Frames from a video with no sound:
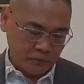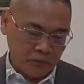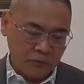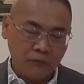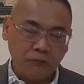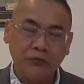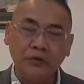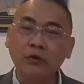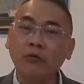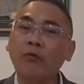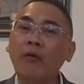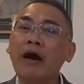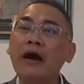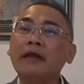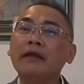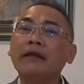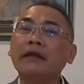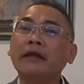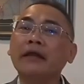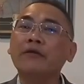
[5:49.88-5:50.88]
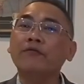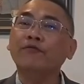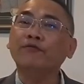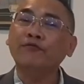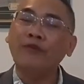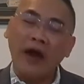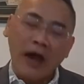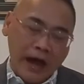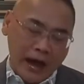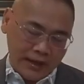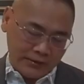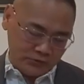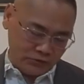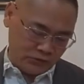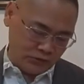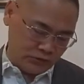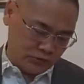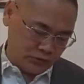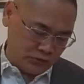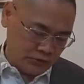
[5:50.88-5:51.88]
We want it
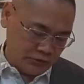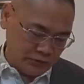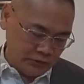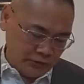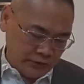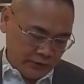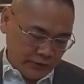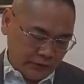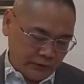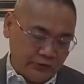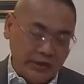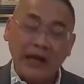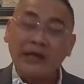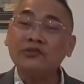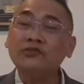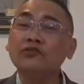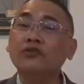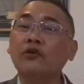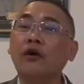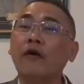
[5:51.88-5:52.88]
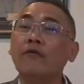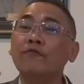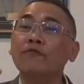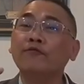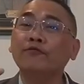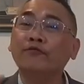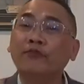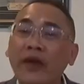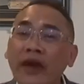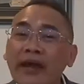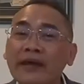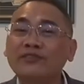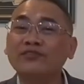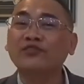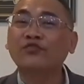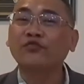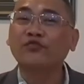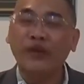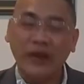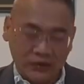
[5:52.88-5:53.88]
fast. Just confess
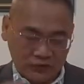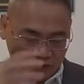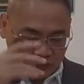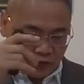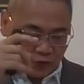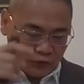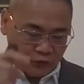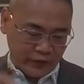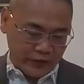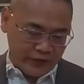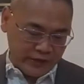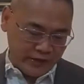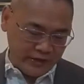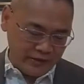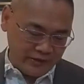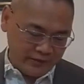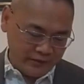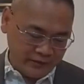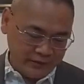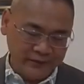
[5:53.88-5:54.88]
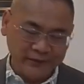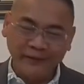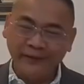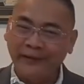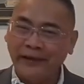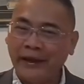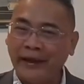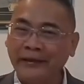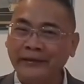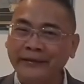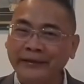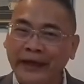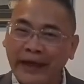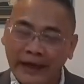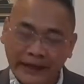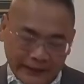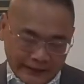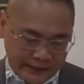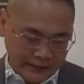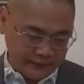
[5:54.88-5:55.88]
victory and
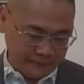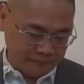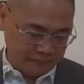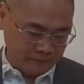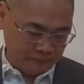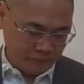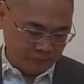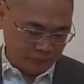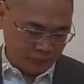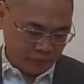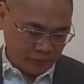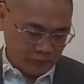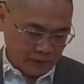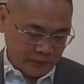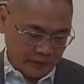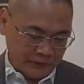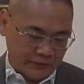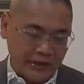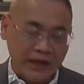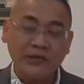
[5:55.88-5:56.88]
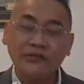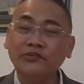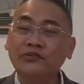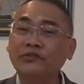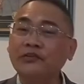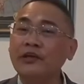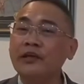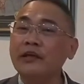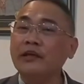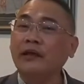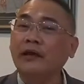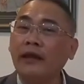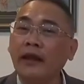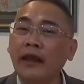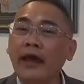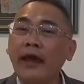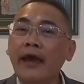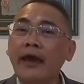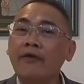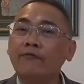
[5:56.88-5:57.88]
get it. Just
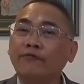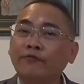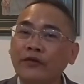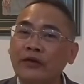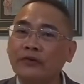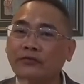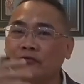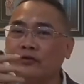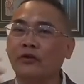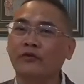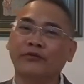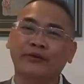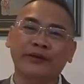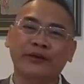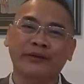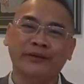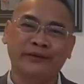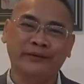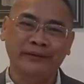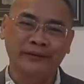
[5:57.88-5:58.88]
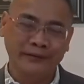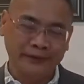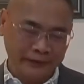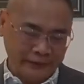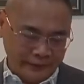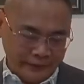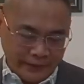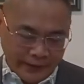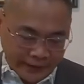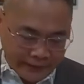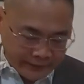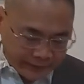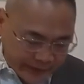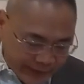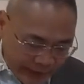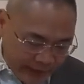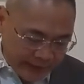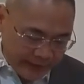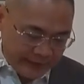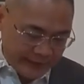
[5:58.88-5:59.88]
declare victory and
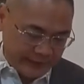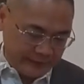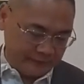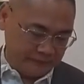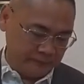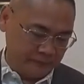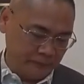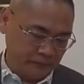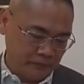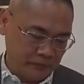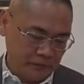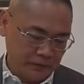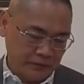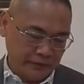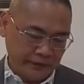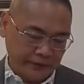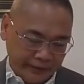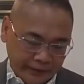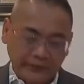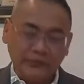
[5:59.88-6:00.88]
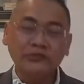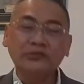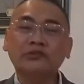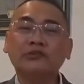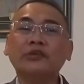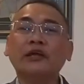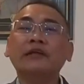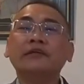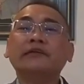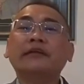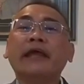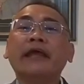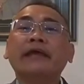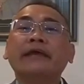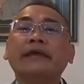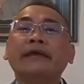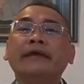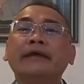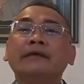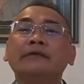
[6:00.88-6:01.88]
get it.
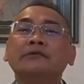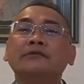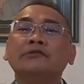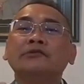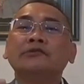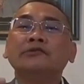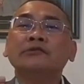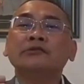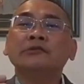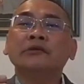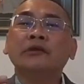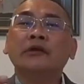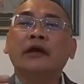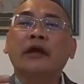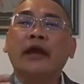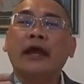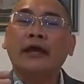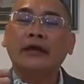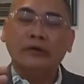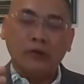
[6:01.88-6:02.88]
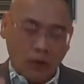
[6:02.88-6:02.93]
Instantaneous and